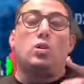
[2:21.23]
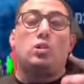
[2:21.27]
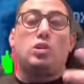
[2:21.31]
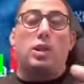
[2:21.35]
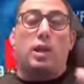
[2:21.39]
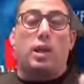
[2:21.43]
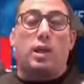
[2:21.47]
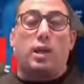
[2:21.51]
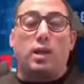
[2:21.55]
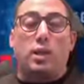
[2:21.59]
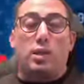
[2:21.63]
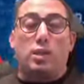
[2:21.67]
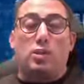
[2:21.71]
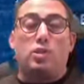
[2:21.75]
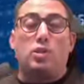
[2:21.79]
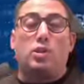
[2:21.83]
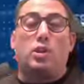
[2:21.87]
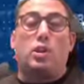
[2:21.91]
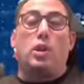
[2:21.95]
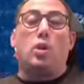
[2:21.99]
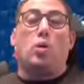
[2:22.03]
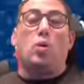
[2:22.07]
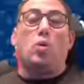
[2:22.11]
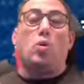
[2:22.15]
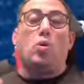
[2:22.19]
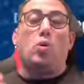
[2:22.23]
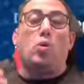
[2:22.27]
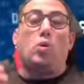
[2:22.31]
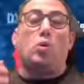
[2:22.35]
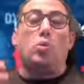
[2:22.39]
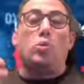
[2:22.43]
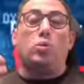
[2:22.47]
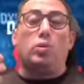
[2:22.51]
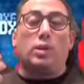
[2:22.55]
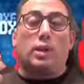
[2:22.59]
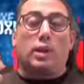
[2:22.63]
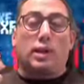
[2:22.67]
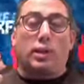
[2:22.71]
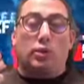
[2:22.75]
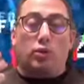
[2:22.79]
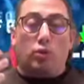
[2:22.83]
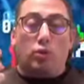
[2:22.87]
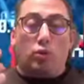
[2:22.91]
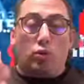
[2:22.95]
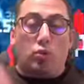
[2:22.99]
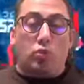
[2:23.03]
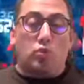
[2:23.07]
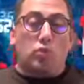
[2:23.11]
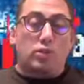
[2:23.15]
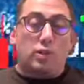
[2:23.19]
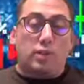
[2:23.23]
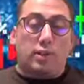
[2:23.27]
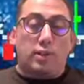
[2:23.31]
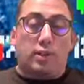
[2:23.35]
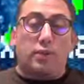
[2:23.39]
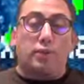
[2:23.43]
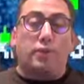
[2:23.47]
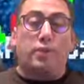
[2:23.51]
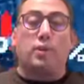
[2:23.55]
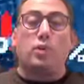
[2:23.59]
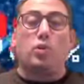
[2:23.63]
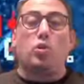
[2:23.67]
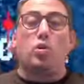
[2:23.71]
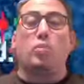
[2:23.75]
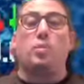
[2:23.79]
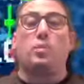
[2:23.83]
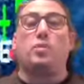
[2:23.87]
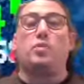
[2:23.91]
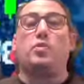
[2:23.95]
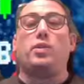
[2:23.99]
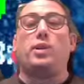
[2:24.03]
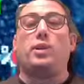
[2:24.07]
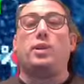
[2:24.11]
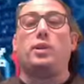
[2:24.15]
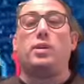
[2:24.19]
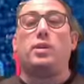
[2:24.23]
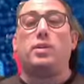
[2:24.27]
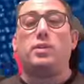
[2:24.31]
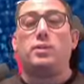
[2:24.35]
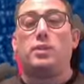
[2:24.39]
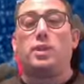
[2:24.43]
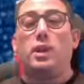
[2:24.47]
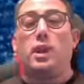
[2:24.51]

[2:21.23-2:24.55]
change or who would like to use a different copy traders.